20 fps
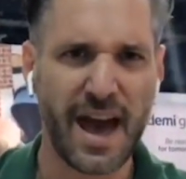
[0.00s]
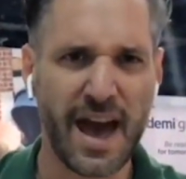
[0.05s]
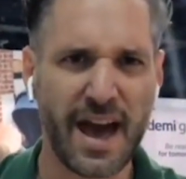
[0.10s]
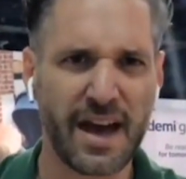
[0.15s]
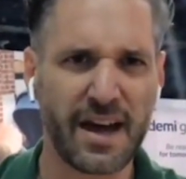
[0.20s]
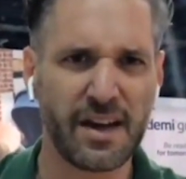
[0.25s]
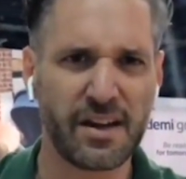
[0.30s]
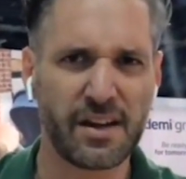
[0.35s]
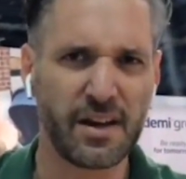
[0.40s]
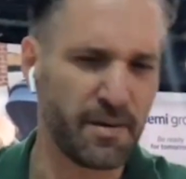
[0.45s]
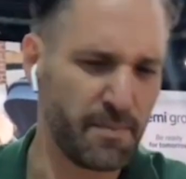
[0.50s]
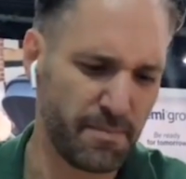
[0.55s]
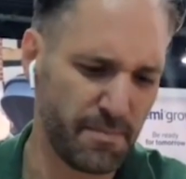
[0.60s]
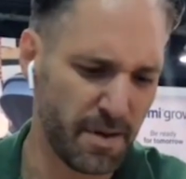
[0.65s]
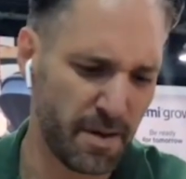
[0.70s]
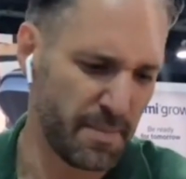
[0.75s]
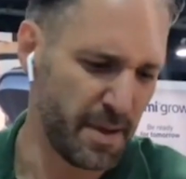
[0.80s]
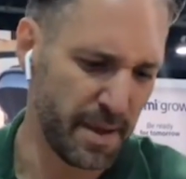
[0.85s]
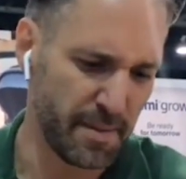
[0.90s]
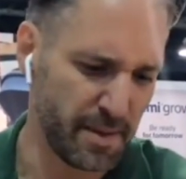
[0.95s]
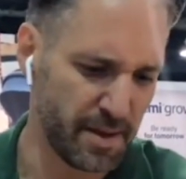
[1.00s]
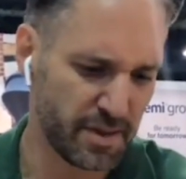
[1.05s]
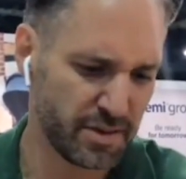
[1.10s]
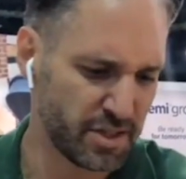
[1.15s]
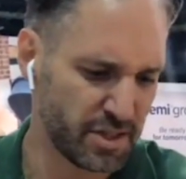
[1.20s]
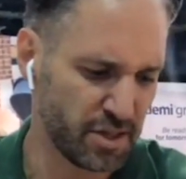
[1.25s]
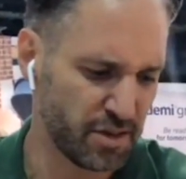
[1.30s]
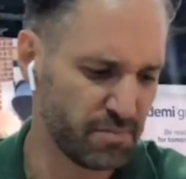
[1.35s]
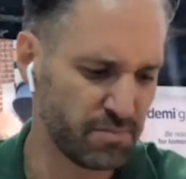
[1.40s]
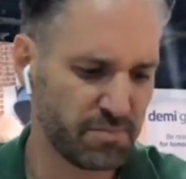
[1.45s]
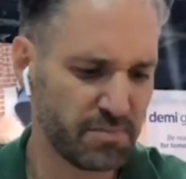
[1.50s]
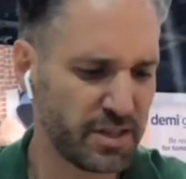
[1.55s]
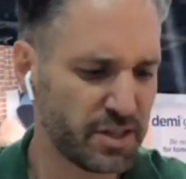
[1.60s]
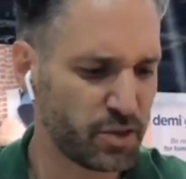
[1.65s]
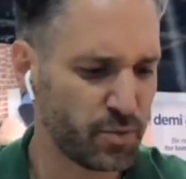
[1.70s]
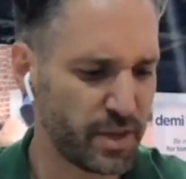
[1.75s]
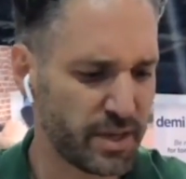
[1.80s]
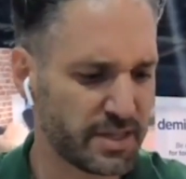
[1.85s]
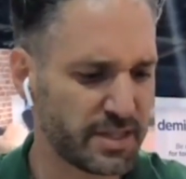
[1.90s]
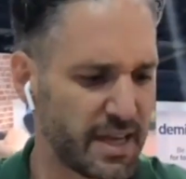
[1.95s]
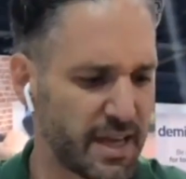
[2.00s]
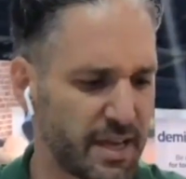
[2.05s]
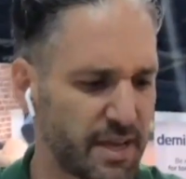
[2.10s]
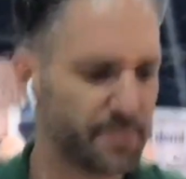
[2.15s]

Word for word: had a, a baby. So this is what it's